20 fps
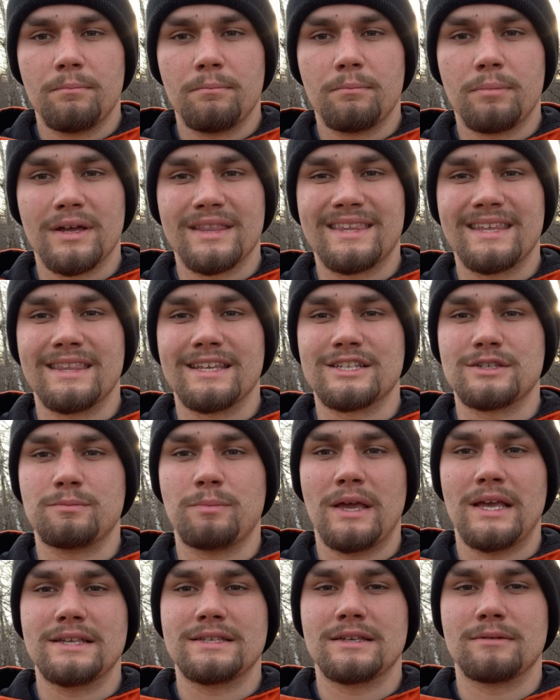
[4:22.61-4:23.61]
But then the
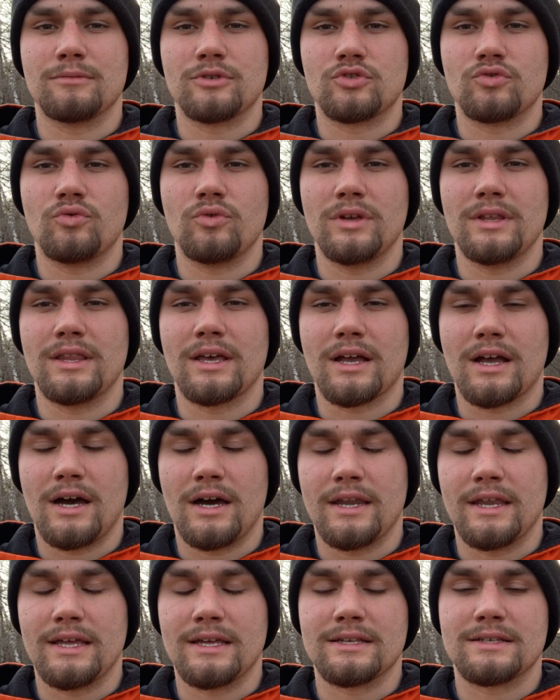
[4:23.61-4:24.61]
spacing between the
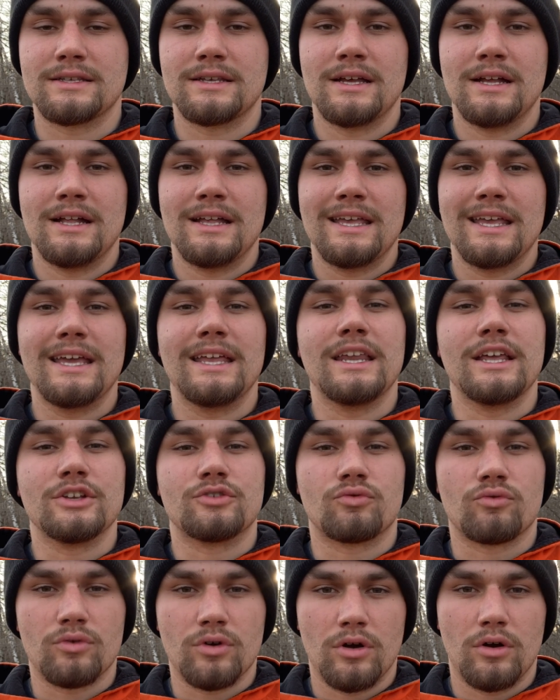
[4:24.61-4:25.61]
cuttings in
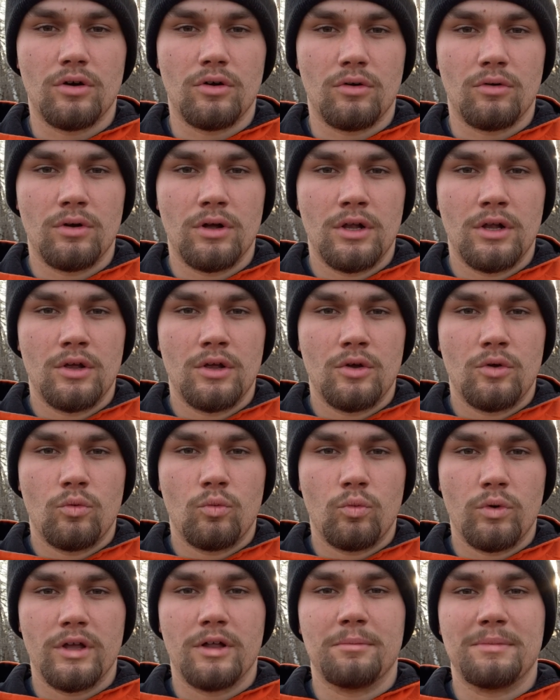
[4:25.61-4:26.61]
each row
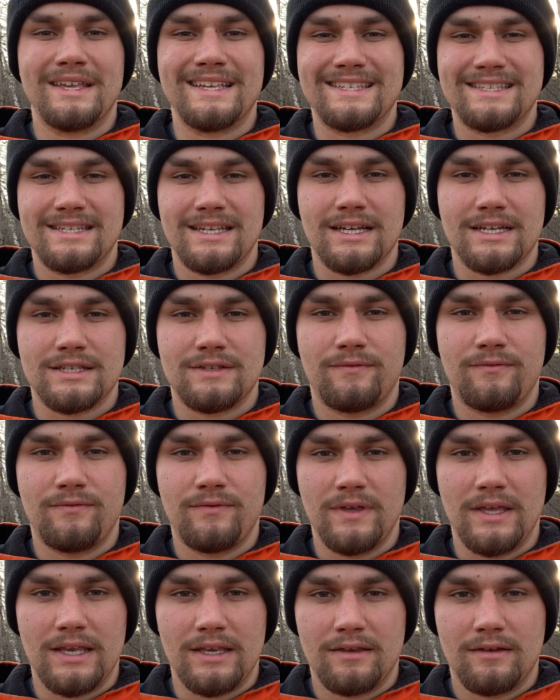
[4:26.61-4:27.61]
will be 6
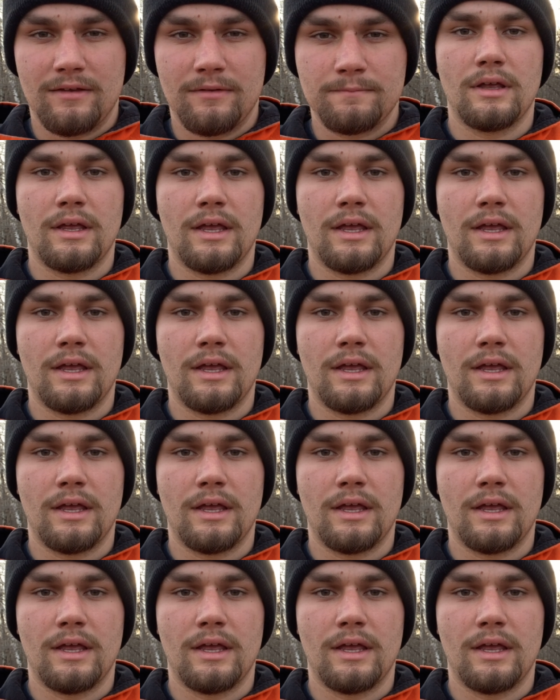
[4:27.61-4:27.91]
feet.